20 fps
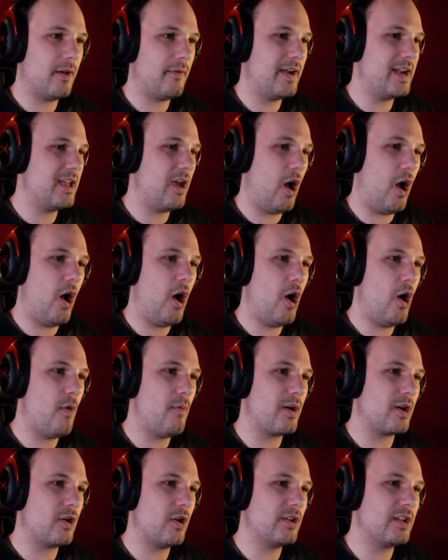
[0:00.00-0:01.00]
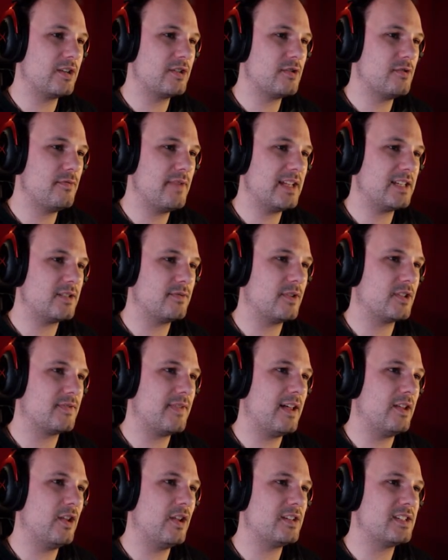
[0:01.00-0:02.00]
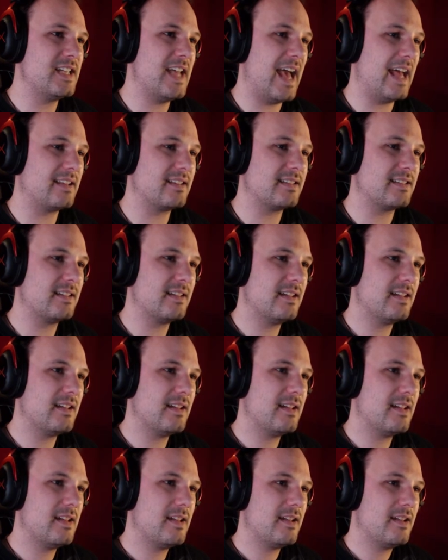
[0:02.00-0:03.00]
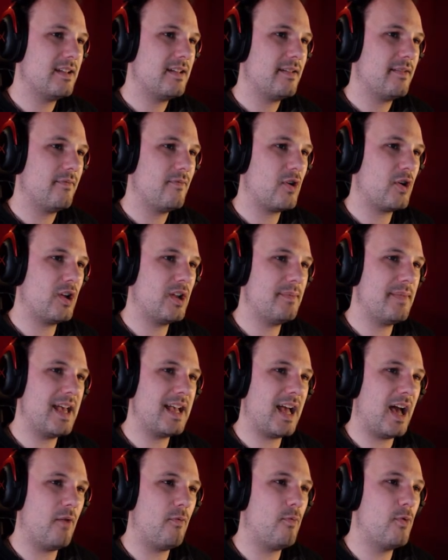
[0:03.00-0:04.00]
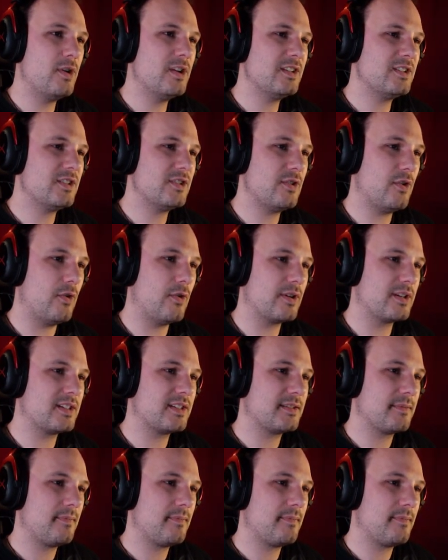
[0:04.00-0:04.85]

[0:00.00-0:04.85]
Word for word: already? Oh, we're gonna do rituals. Well, not yet. We're gonna make a wooden sword,